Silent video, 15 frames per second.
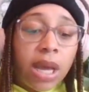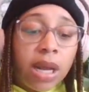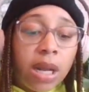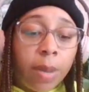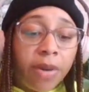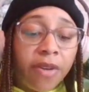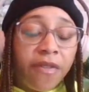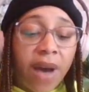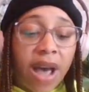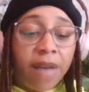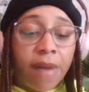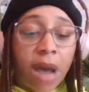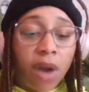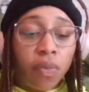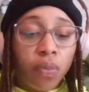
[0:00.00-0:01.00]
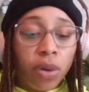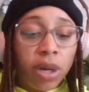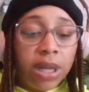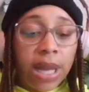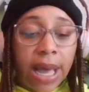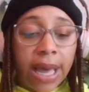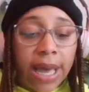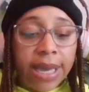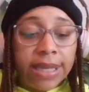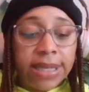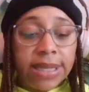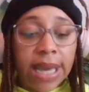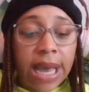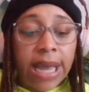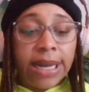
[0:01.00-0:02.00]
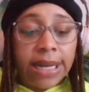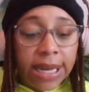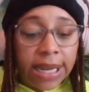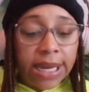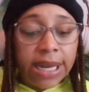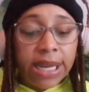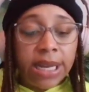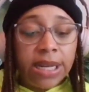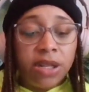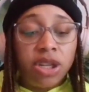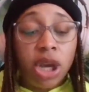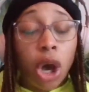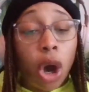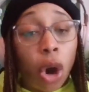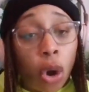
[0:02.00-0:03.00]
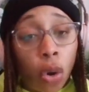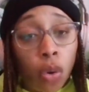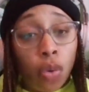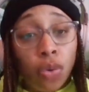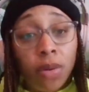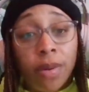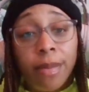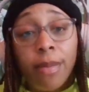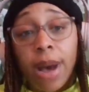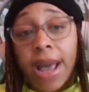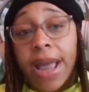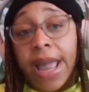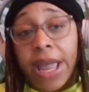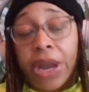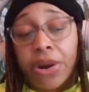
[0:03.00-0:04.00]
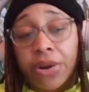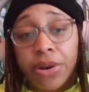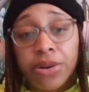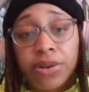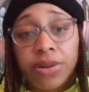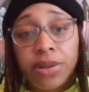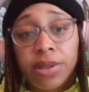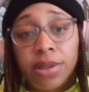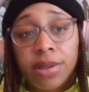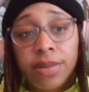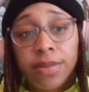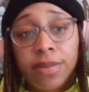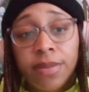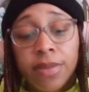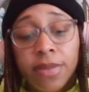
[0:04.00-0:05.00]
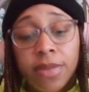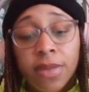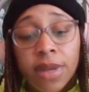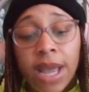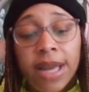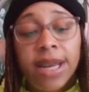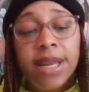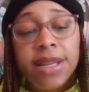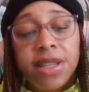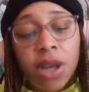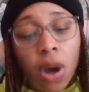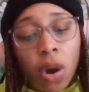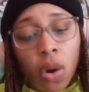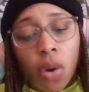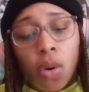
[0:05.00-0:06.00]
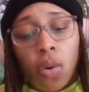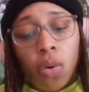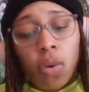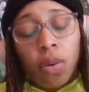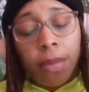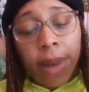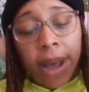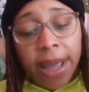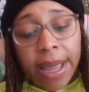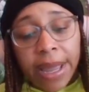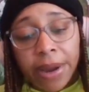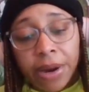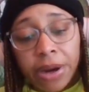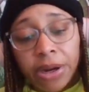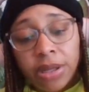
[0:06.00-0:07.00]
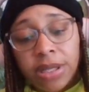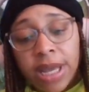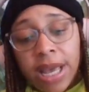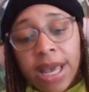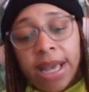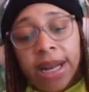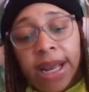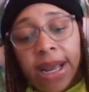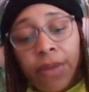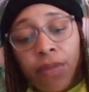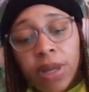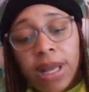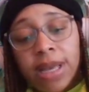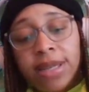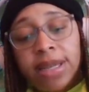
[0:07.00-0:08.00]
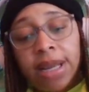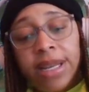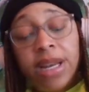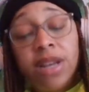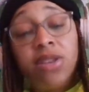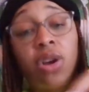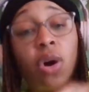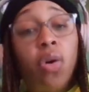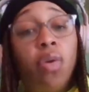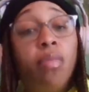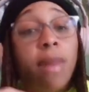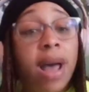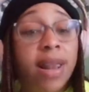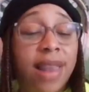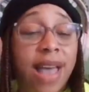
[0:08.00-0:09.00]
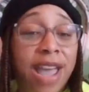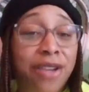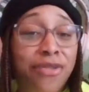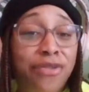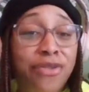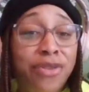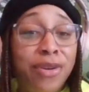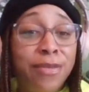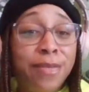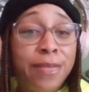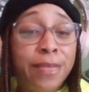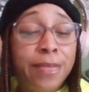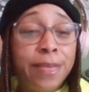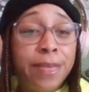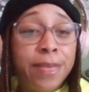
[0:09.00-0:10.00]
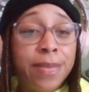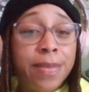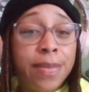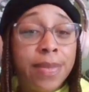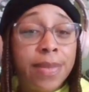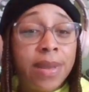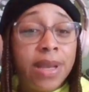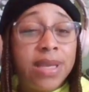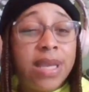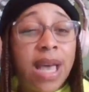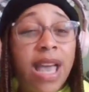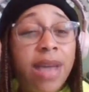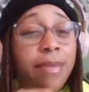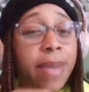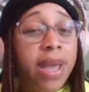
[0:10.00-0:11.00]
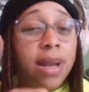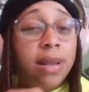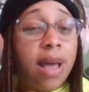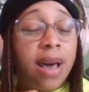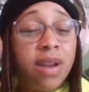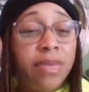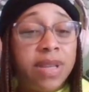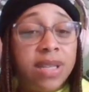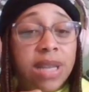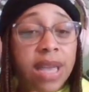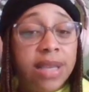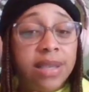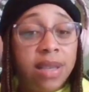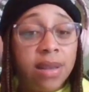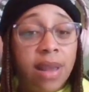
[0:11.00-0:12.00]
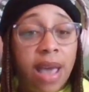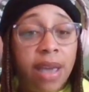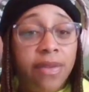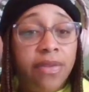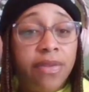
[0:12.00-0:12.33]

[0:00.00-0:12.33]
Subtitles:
Number 5, I realized I needed to own my errors. I needed to own my errors, and I realized I needed to own my life, because I had made a lot of mistakes in life.